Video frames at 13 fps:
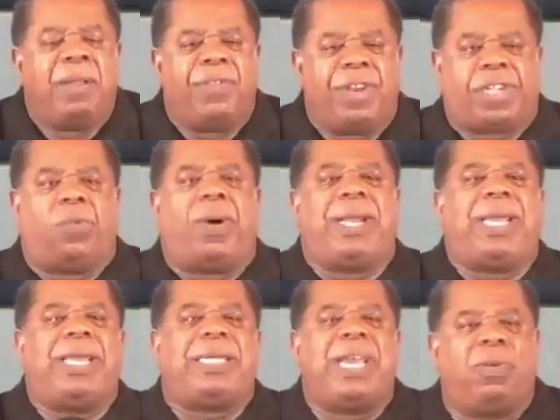This is what
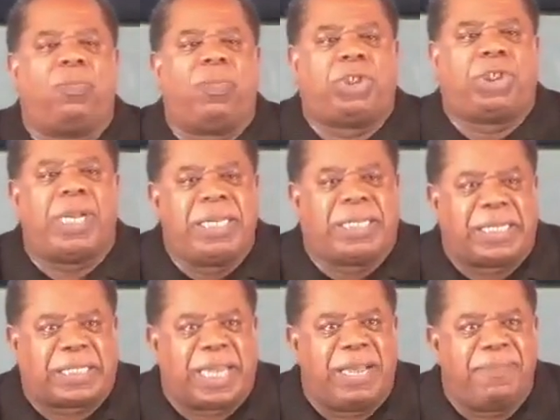he did with
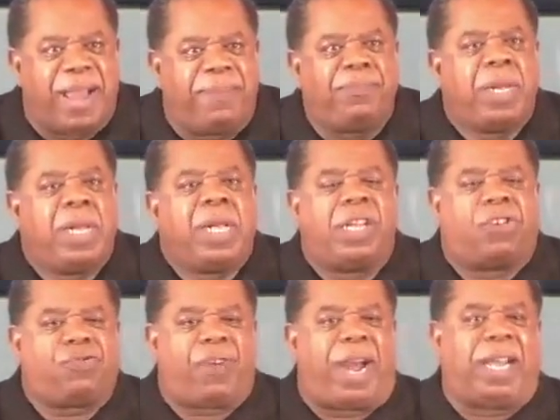Jesus, amen,
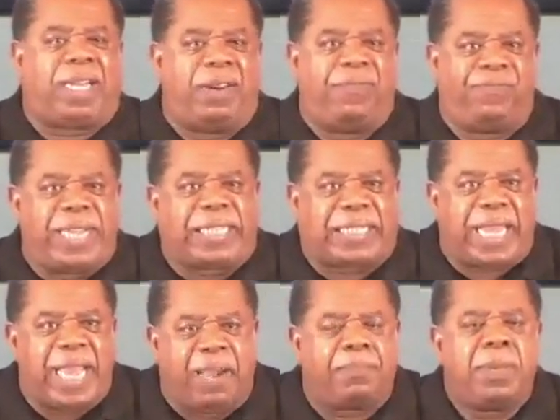to try to convince
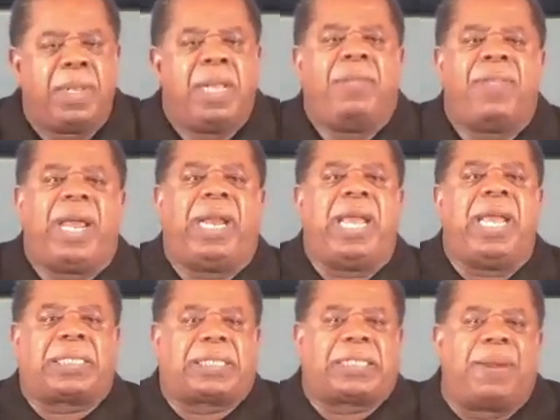him that
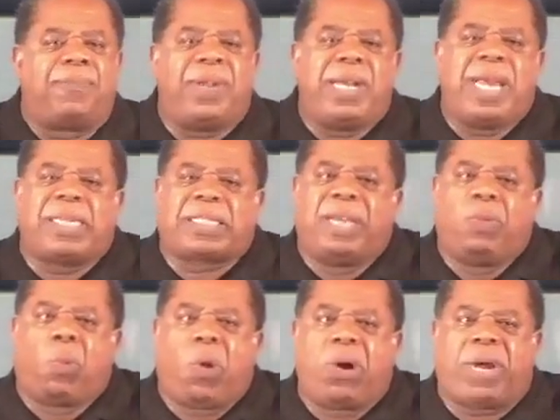it's something that
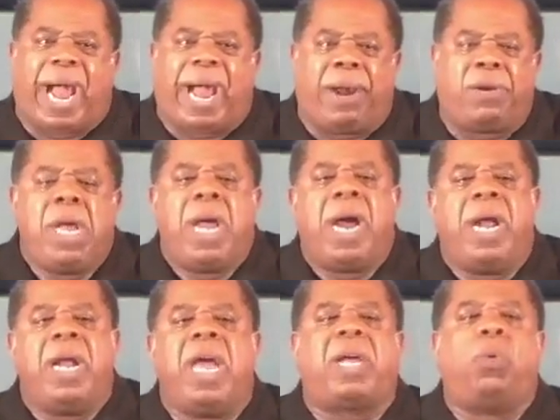can work out
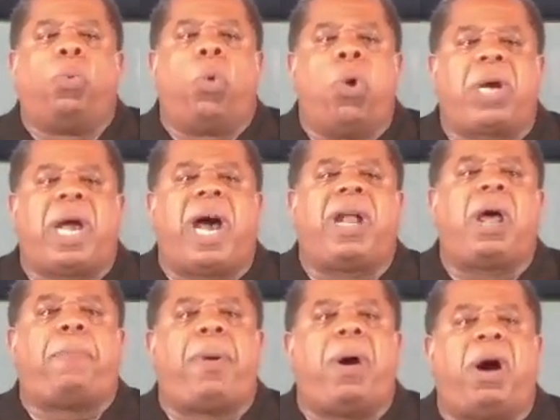and it can work out
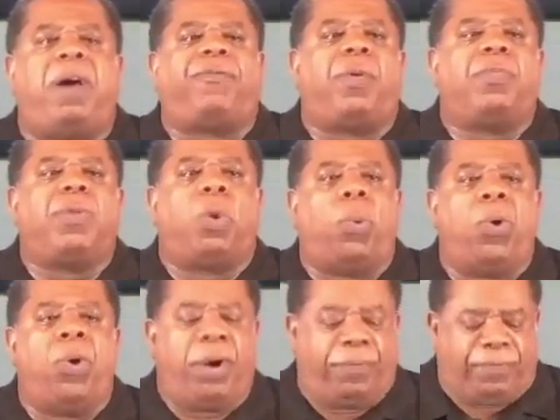apart from the
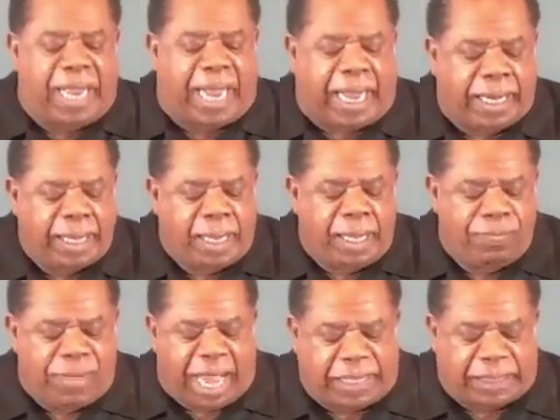word of God.
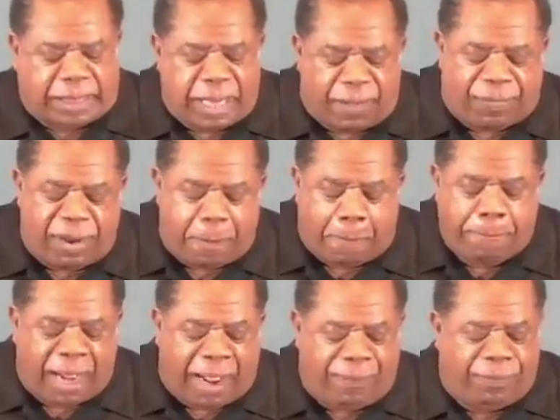That is nothing
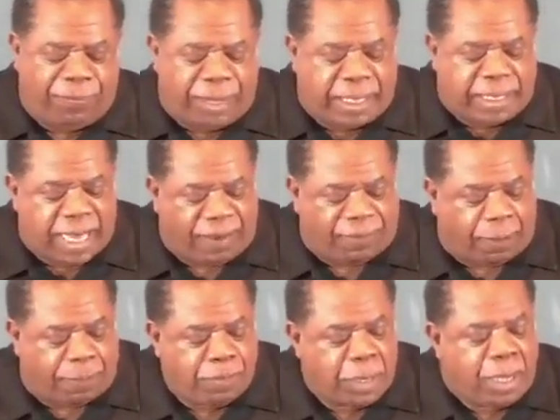but the
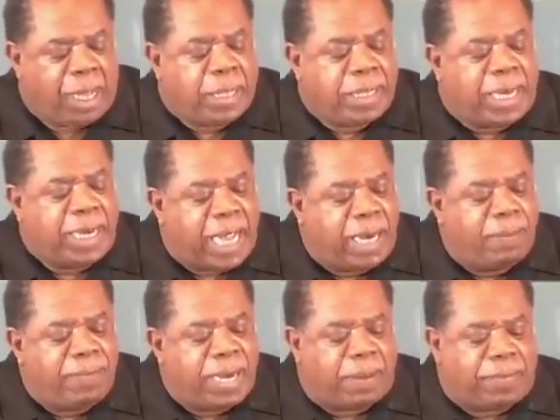devil. The
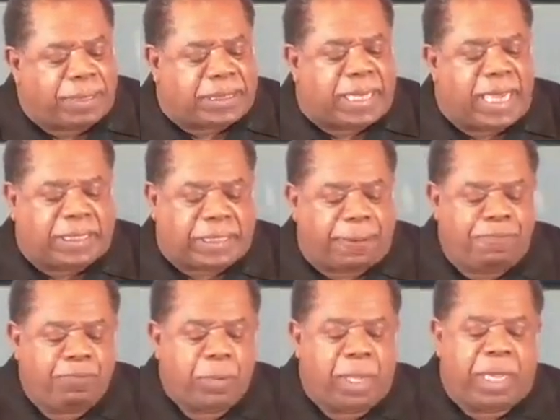enemy, number six,
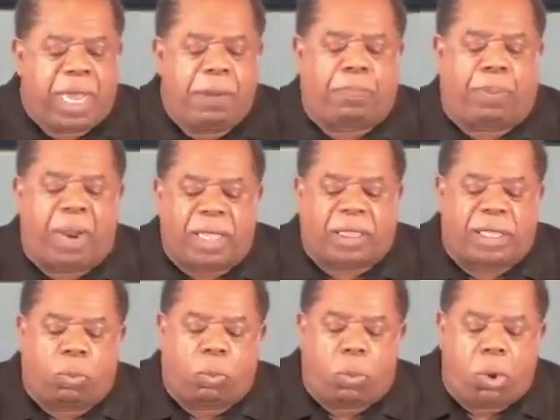can
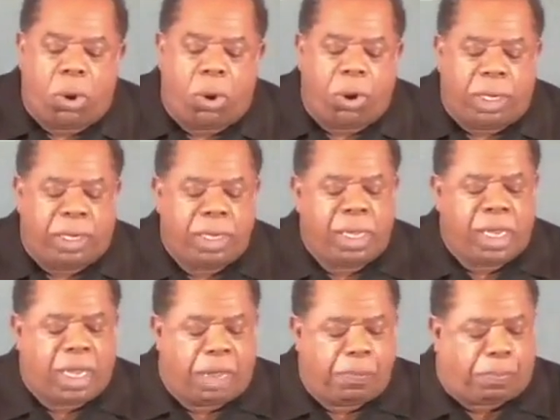pluck the word
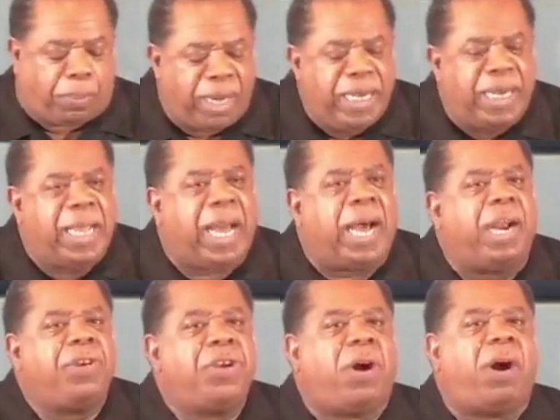completely
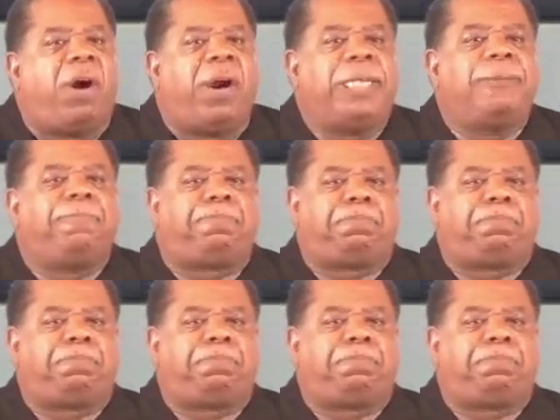out of your heart.